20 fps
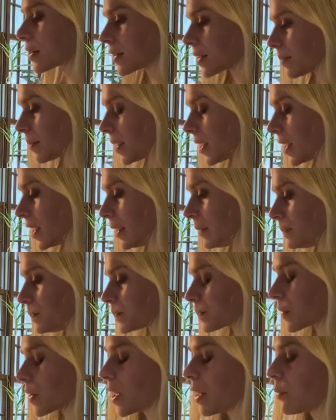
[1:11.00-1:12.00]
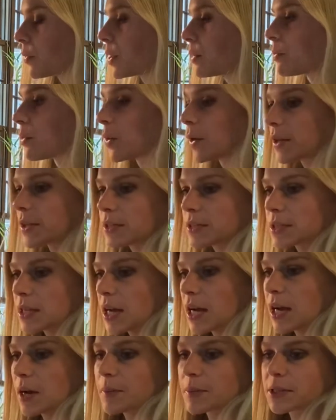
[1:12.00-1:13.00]
in a pot, and we boiled
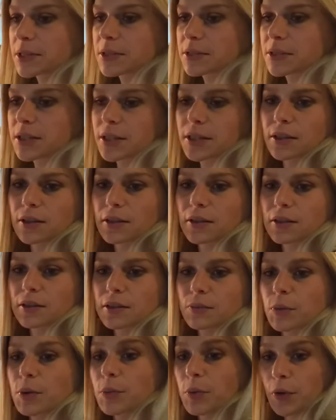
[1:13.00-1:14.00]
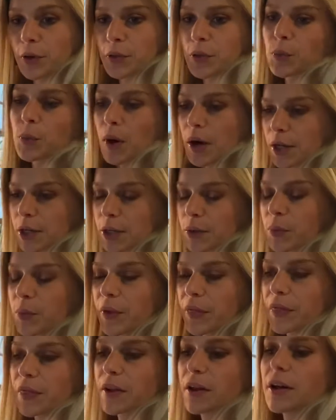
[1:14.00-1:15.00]
until we boiled the water
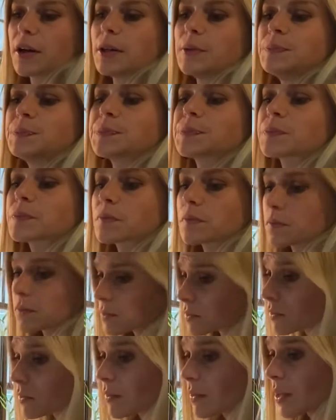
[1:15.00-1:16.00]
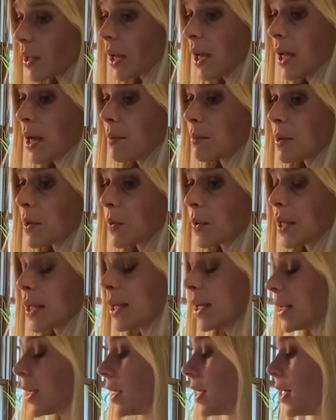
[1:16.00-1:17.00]
with the ham bone in
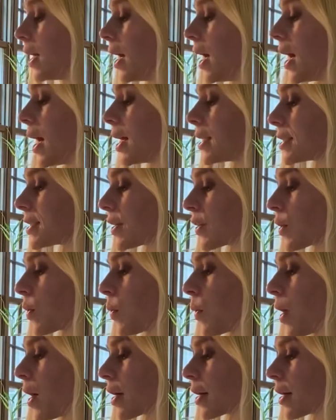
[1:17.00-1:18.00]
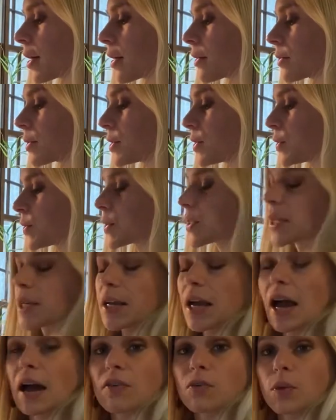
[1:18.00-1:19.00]
it until the water reduced like
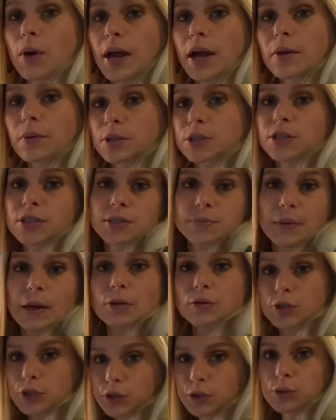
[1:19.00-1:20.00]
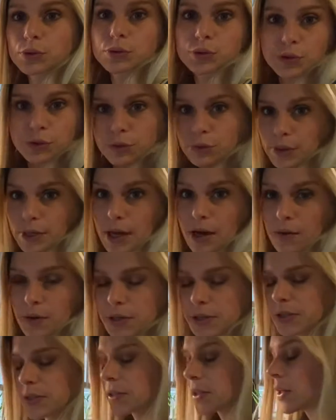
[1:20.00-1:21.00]
halfway, which is about 3
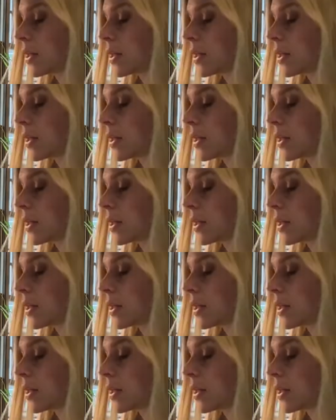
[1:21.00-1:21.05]
hours.